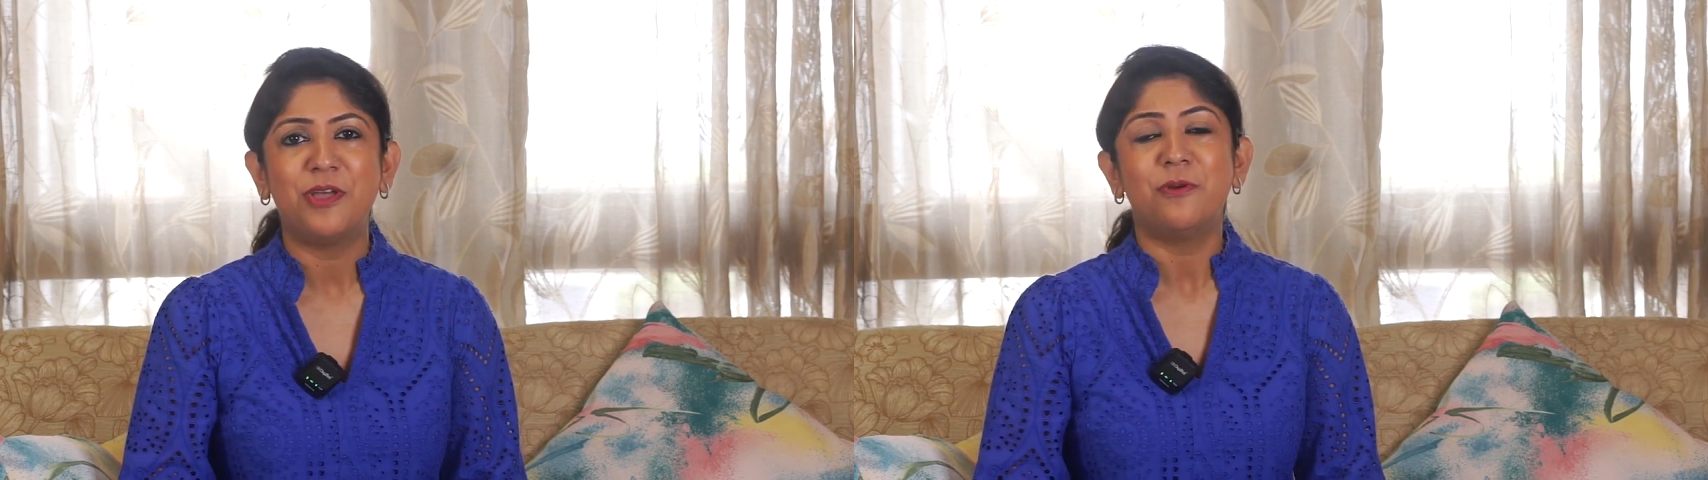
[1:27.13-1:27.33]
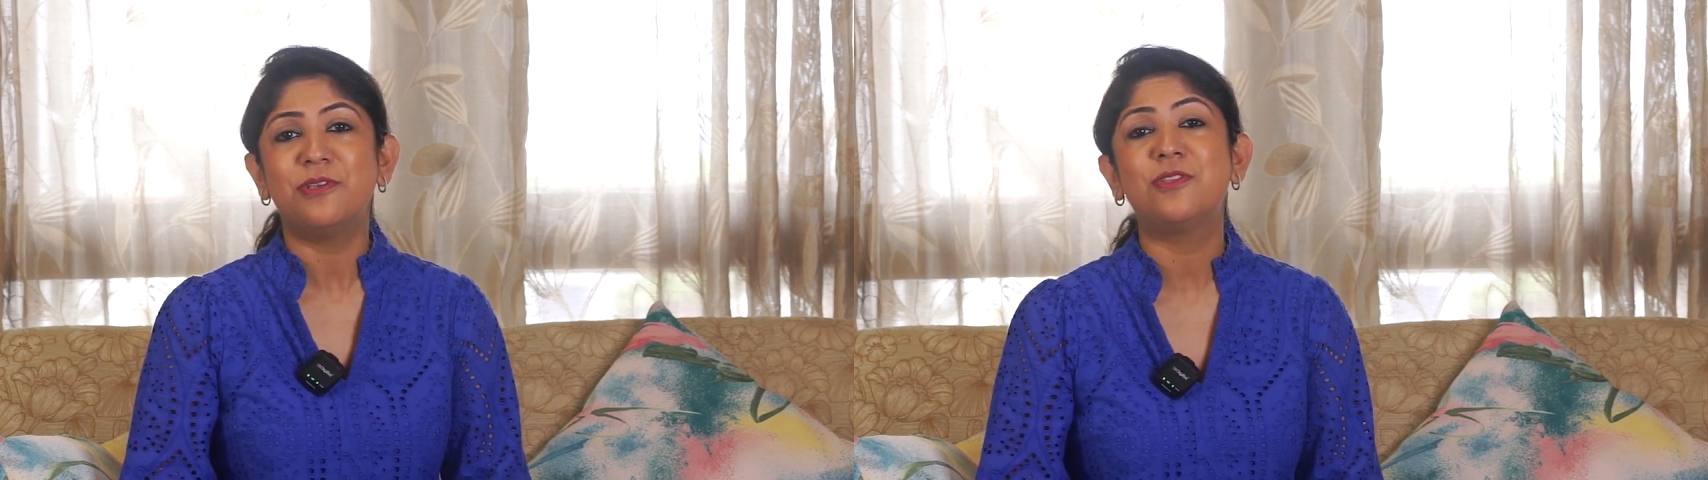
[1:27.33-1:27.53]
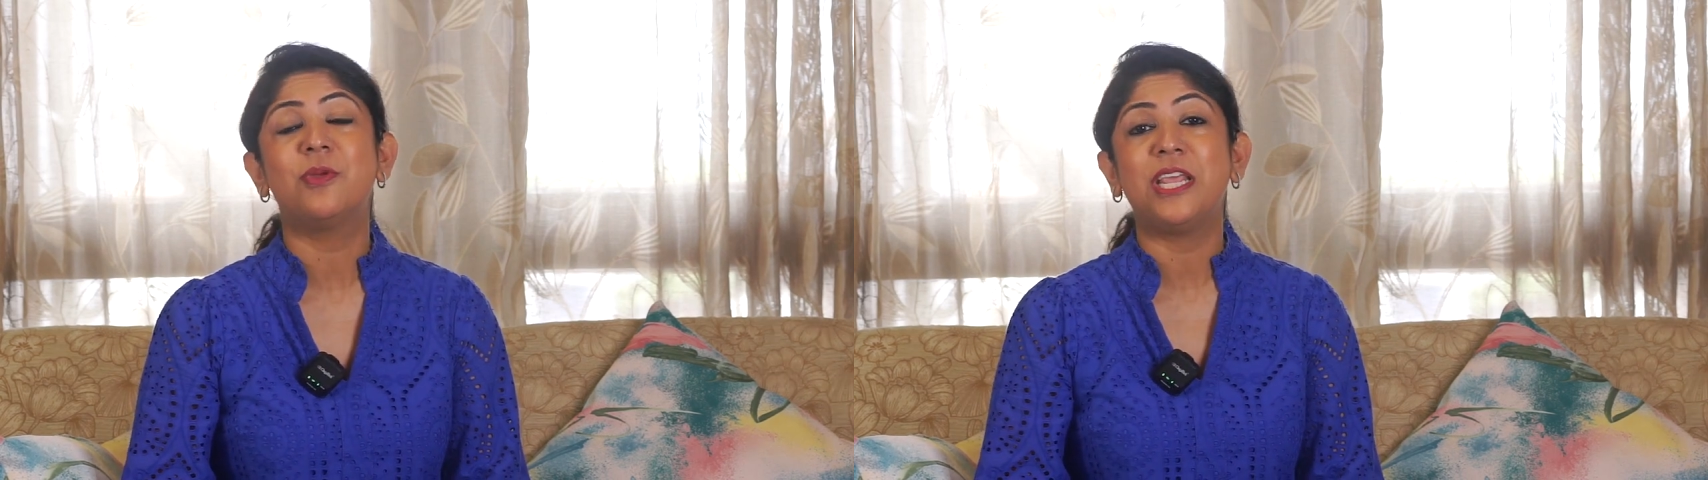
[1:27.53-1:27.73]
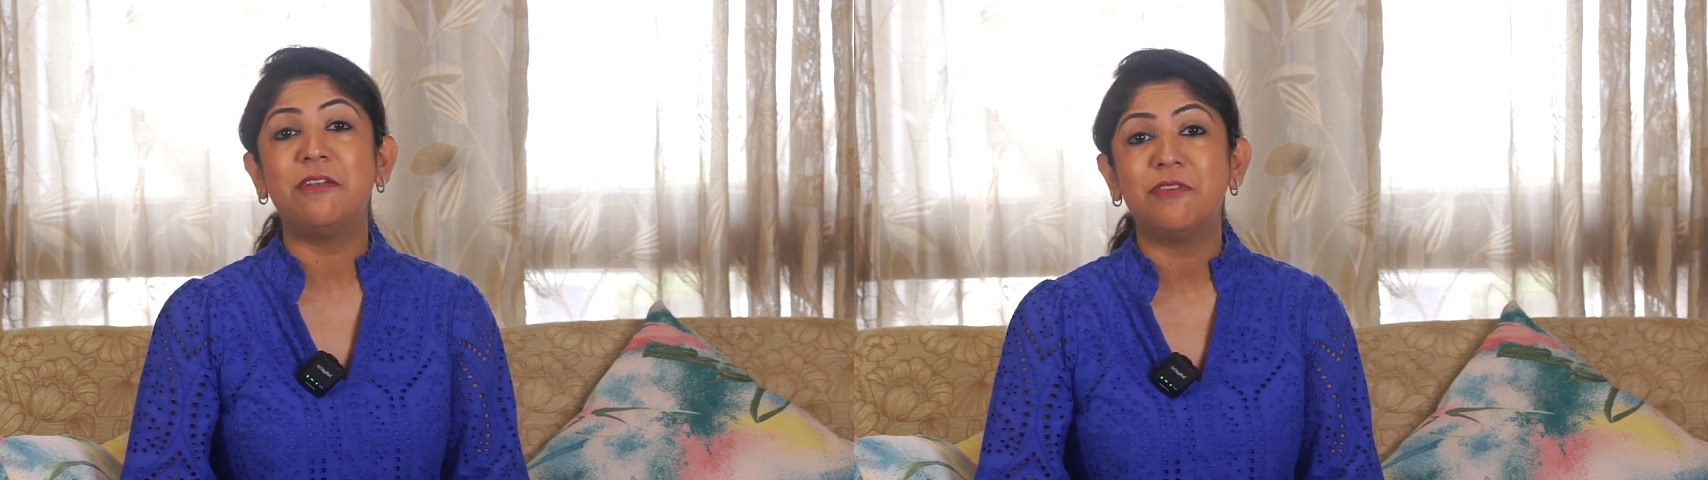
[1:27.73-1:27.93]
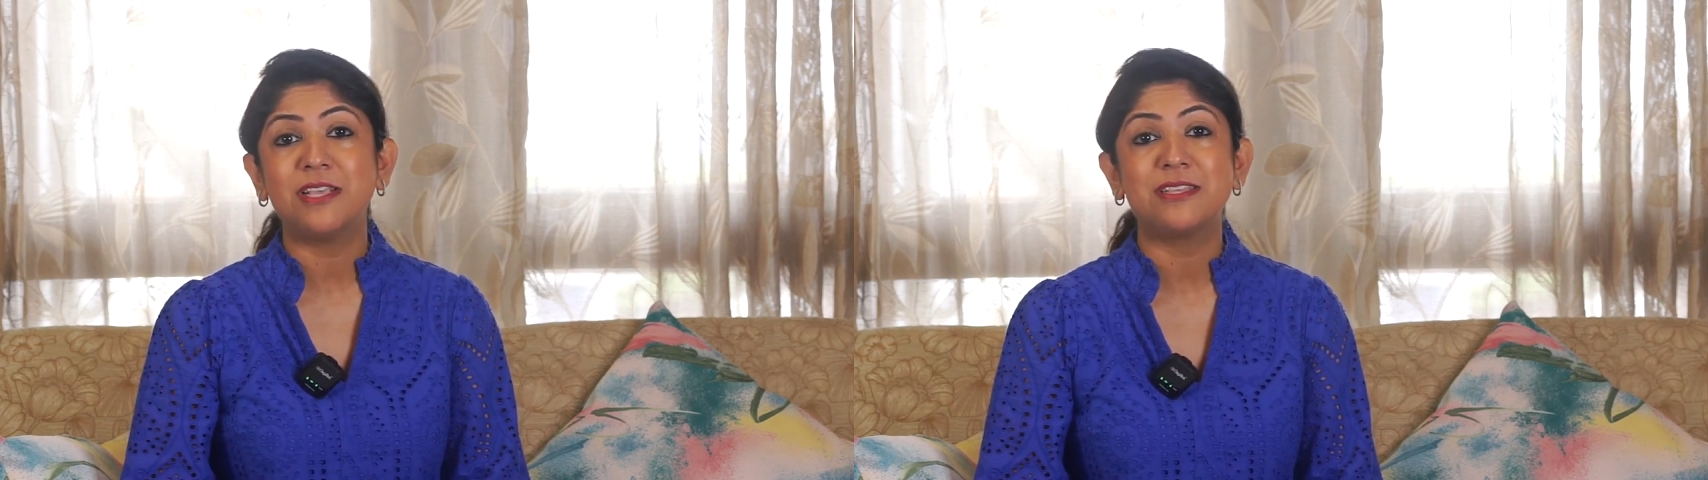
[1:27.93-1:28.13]
was to
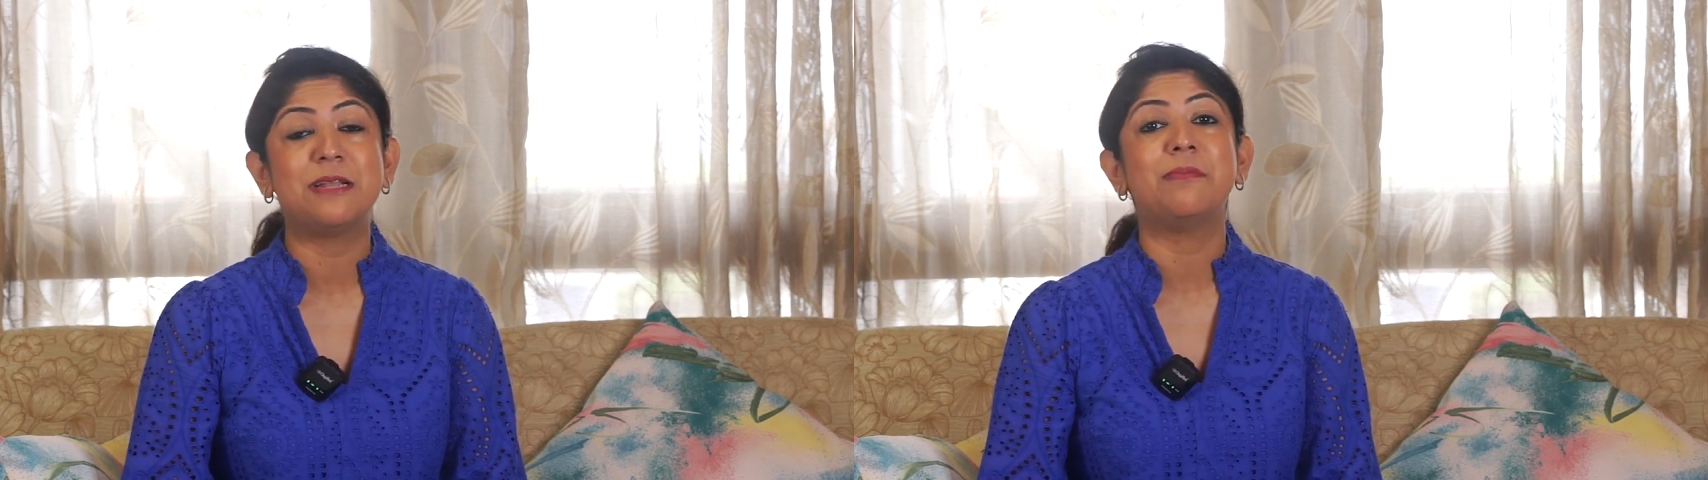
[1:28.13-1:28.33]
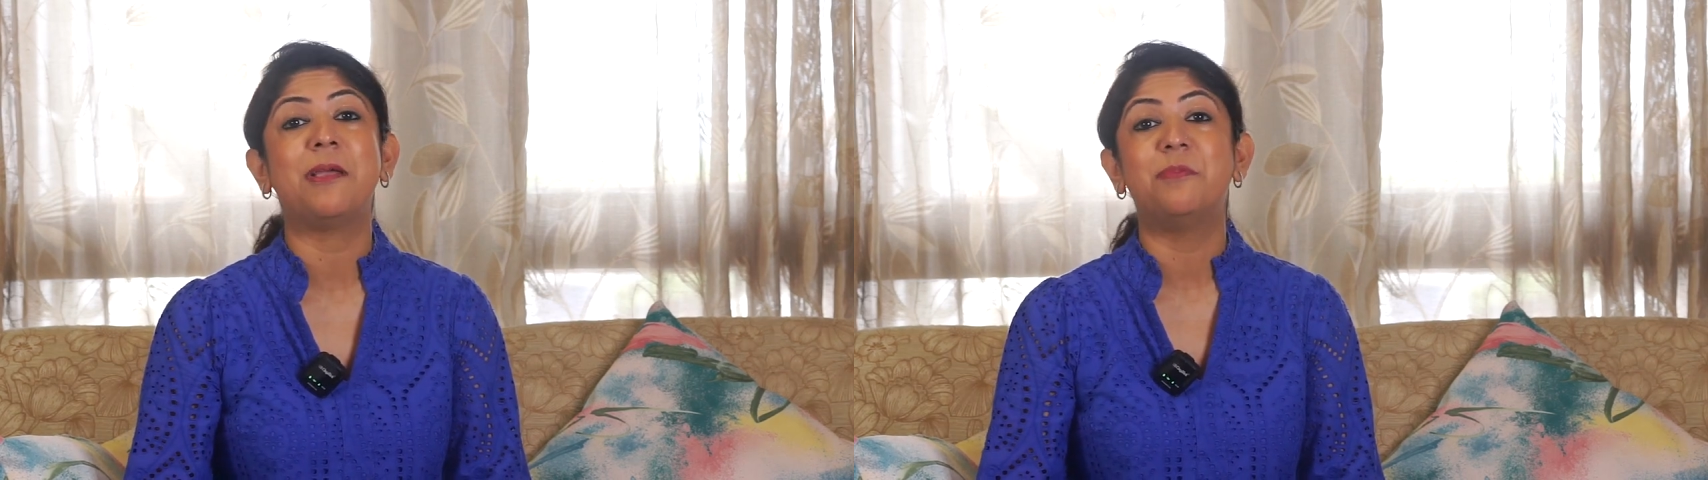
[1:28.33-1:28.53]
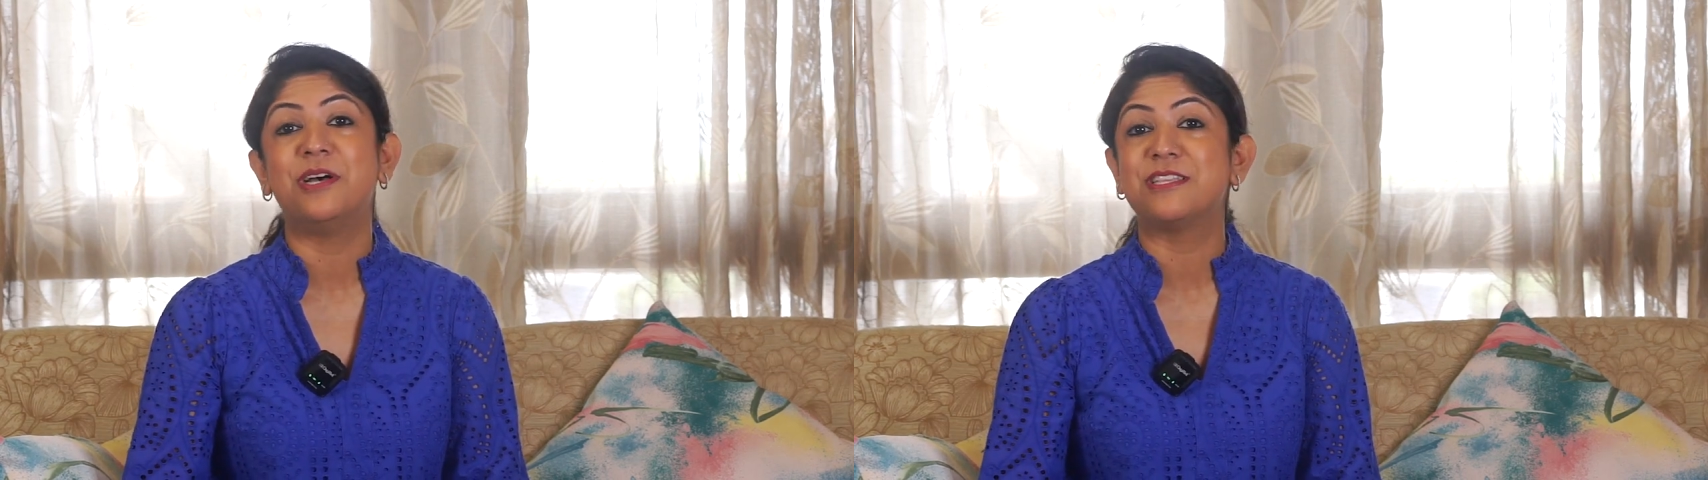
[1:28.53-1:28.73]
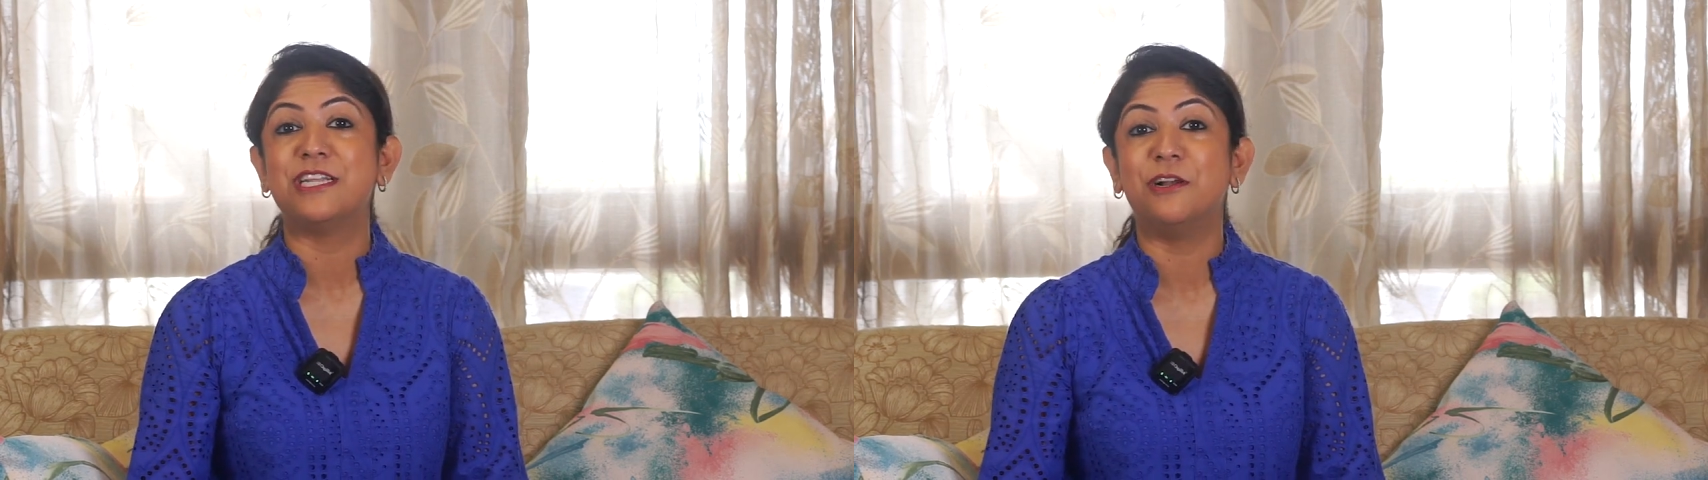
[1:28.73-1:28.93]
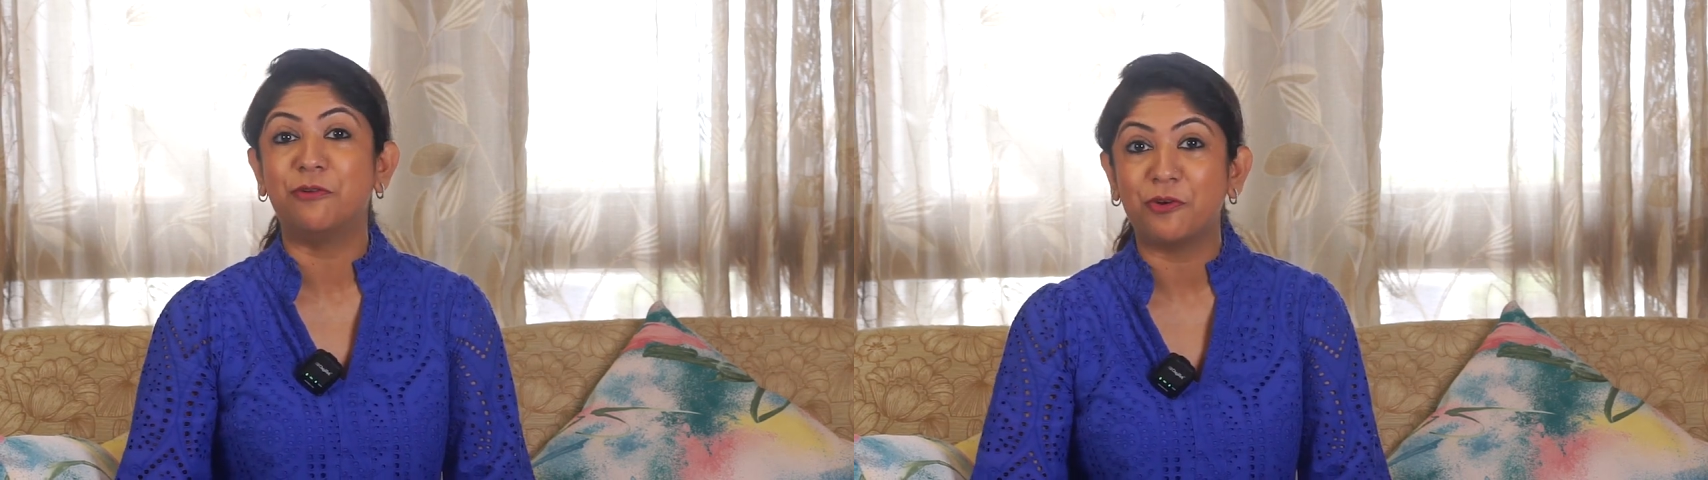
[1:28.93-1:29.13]
invest in my
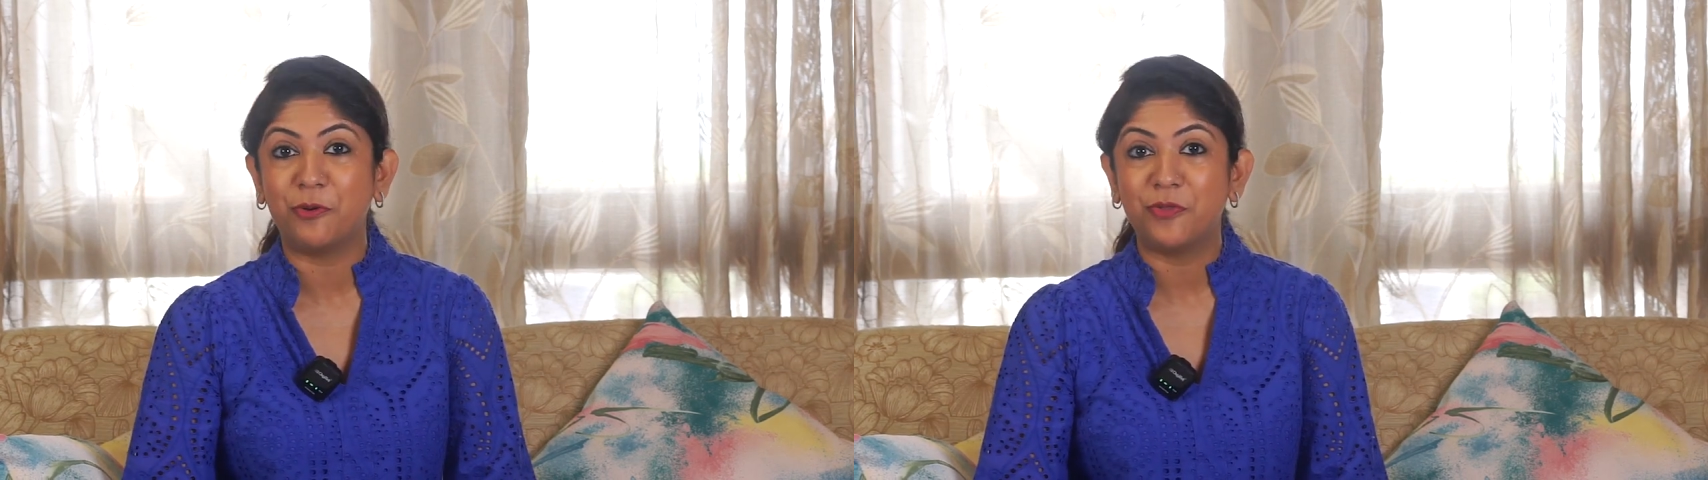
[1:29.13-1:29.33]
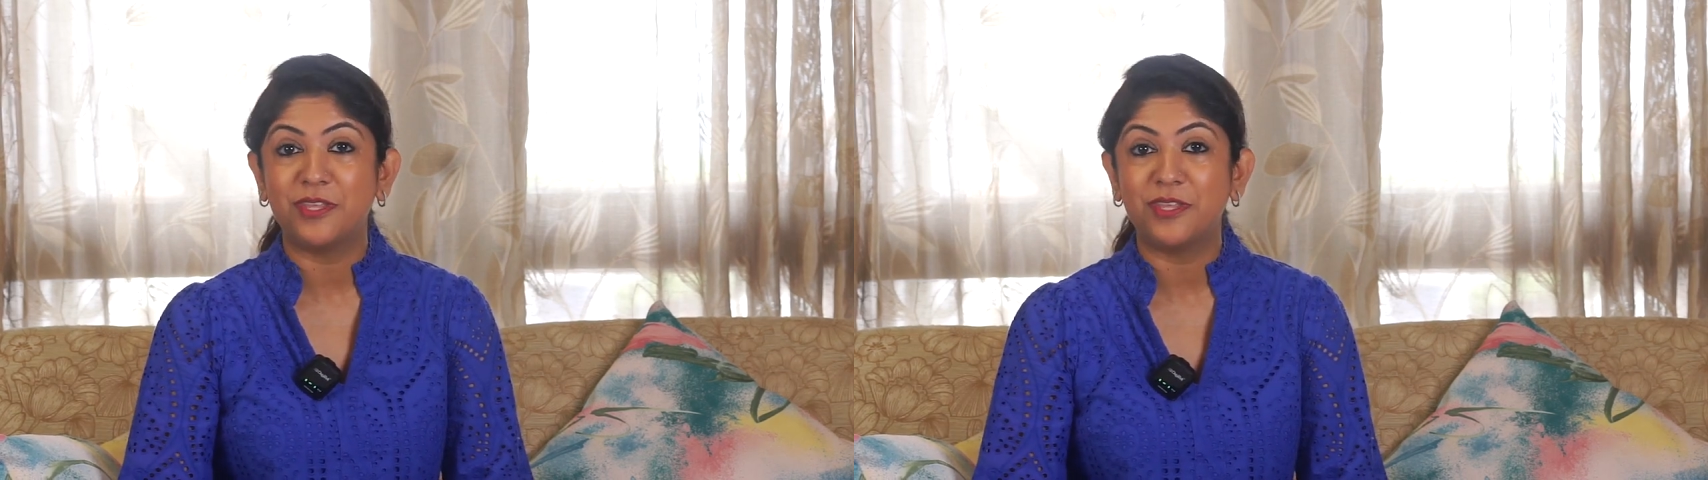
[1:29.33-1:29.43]
personal growth.